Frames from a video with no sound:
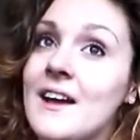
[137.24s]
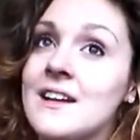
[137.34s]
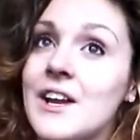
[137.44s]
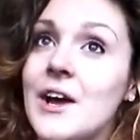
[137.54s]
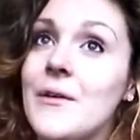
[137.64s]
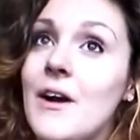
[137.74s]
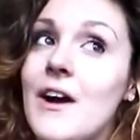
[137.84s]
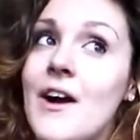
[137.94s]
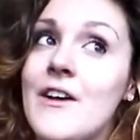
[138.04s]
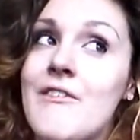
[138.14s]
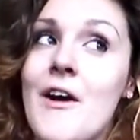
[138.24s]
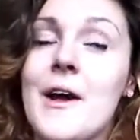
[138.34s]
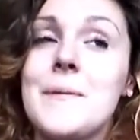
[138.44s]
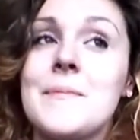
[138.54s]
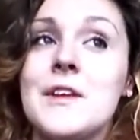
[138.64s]
you know, if
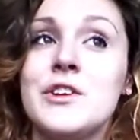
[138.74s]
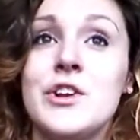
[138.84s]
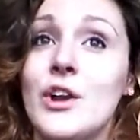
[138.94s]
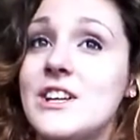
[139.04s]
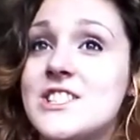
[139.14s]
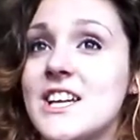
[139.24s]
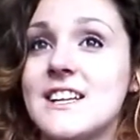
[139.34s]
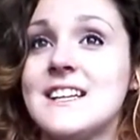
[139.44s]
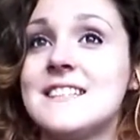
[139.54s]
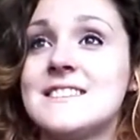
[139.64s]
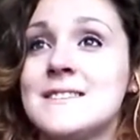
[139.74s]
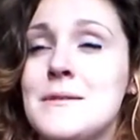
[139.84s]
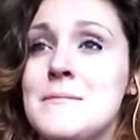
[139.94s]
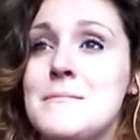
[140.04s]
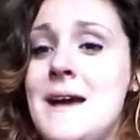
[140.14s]
I'm acknowledging these
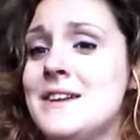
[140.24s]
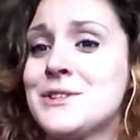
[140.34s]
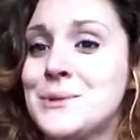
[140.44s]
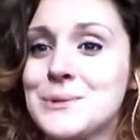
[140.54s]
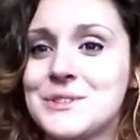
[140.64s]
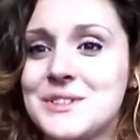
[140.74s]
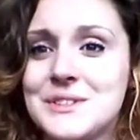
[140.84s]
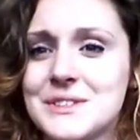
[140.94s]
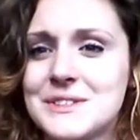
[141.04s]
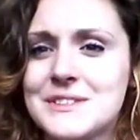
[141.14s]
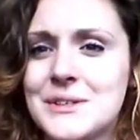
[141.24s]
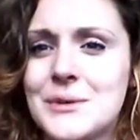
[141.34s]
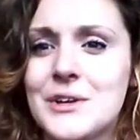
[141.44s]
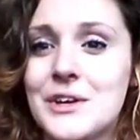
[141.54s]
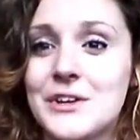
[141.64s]
medical students who
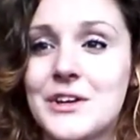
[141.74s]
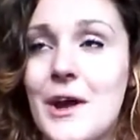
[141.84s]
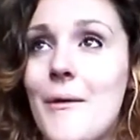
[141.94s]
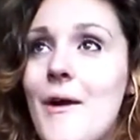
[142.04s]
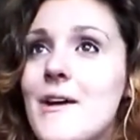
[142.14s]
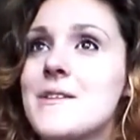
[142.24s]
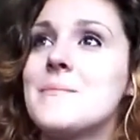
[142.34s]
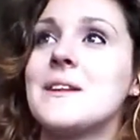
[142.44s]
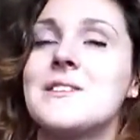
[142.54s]
are gonna go on and be